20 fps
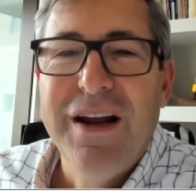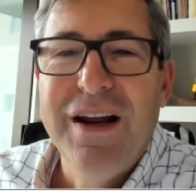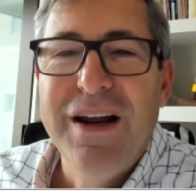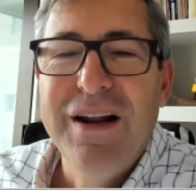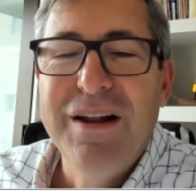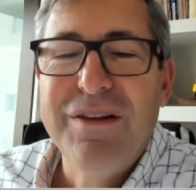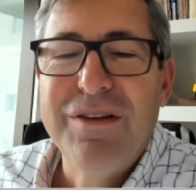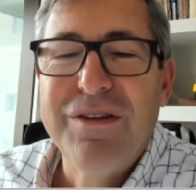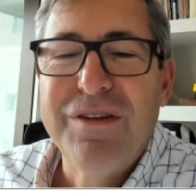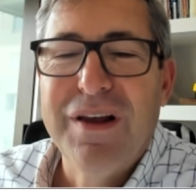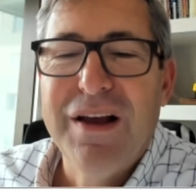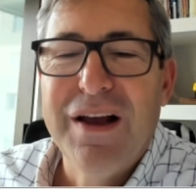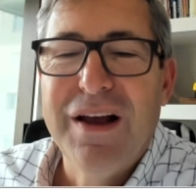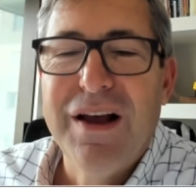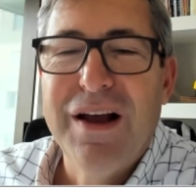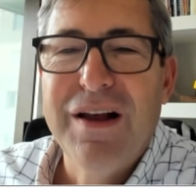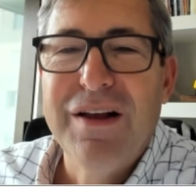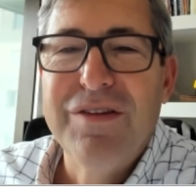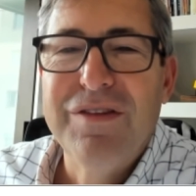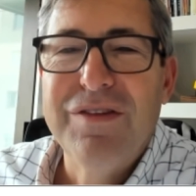It's
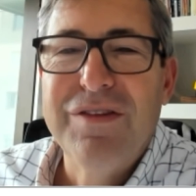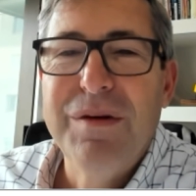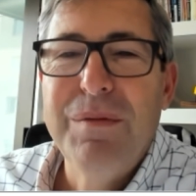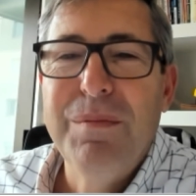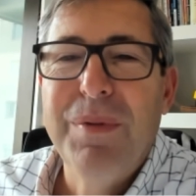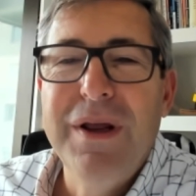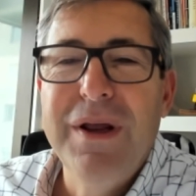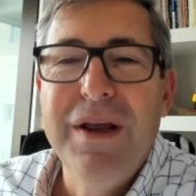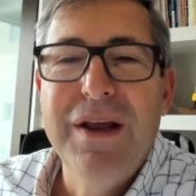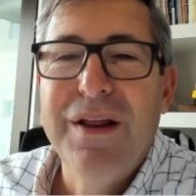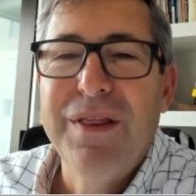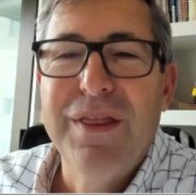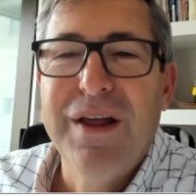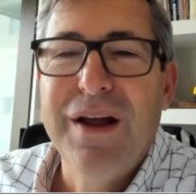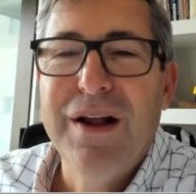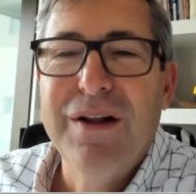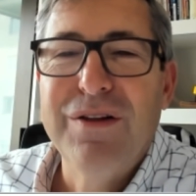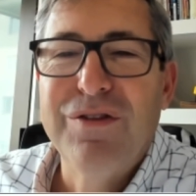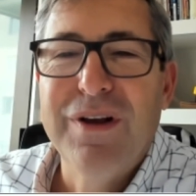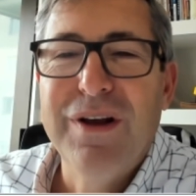uh, simply
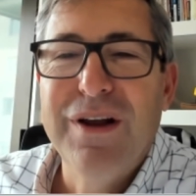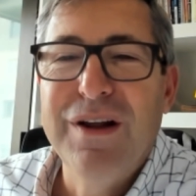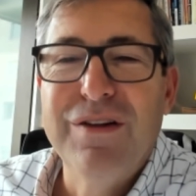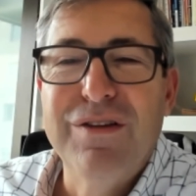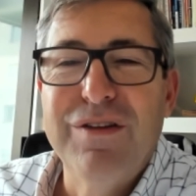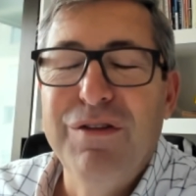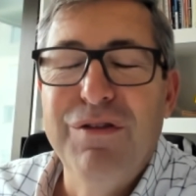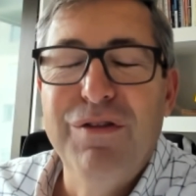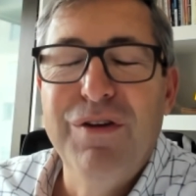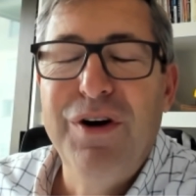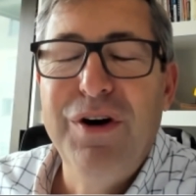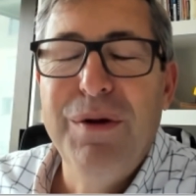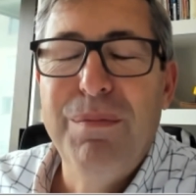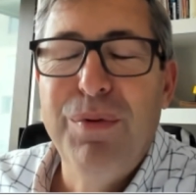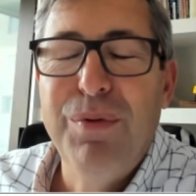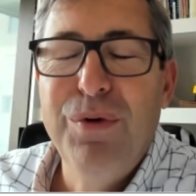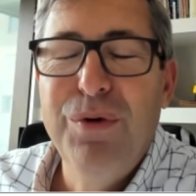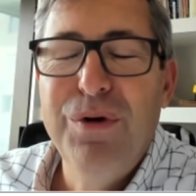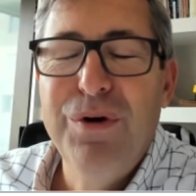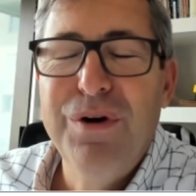that it's a very
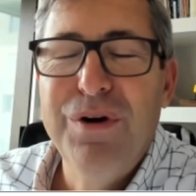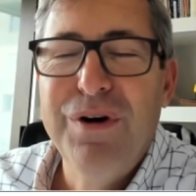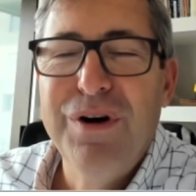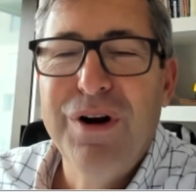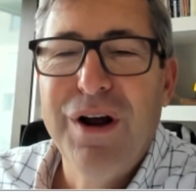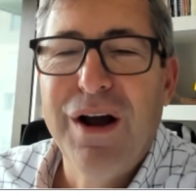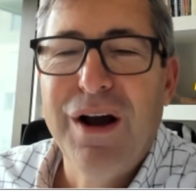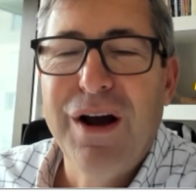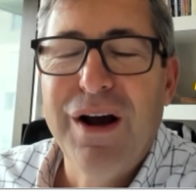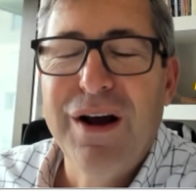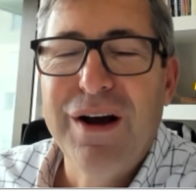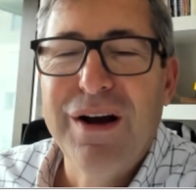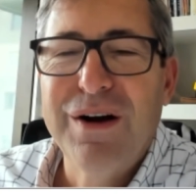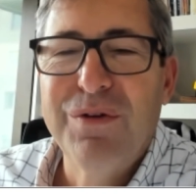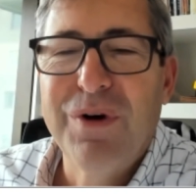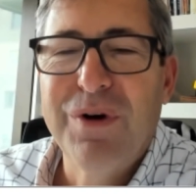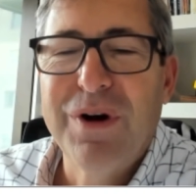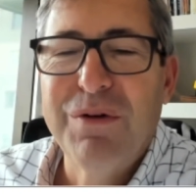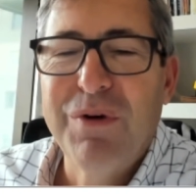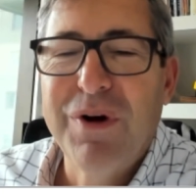poor. Uh, uh,
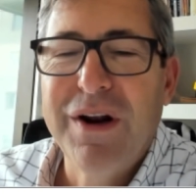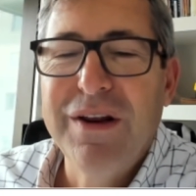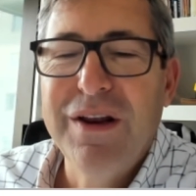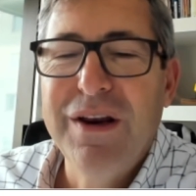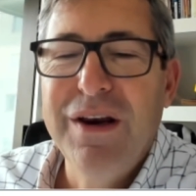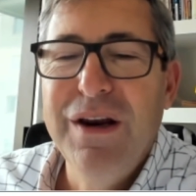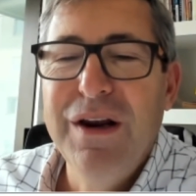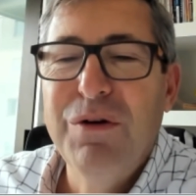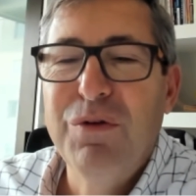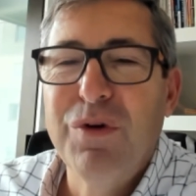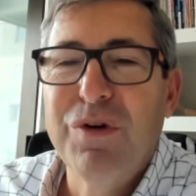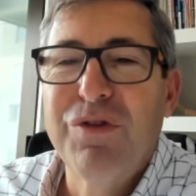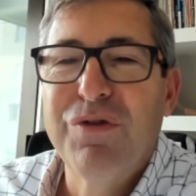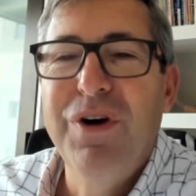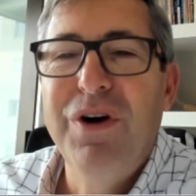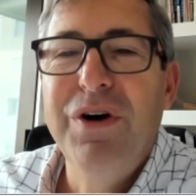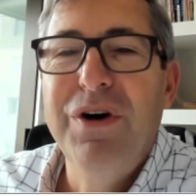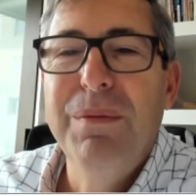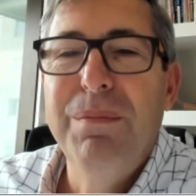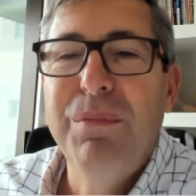what what I did here was
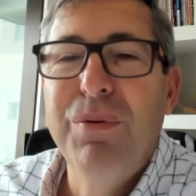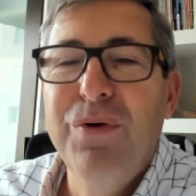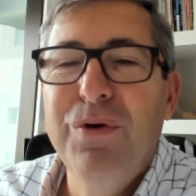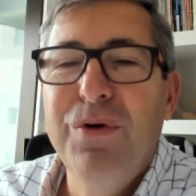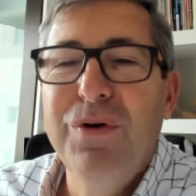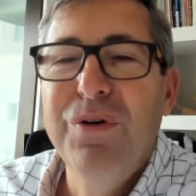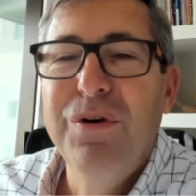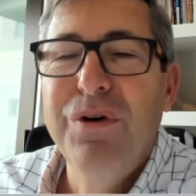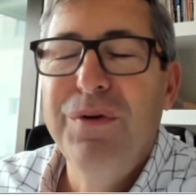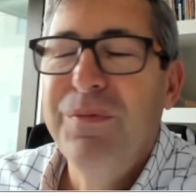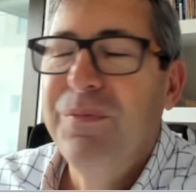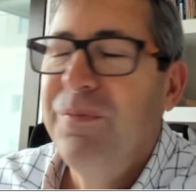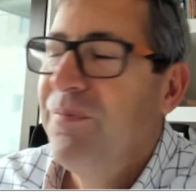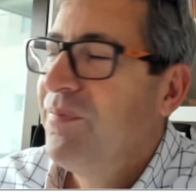very poor.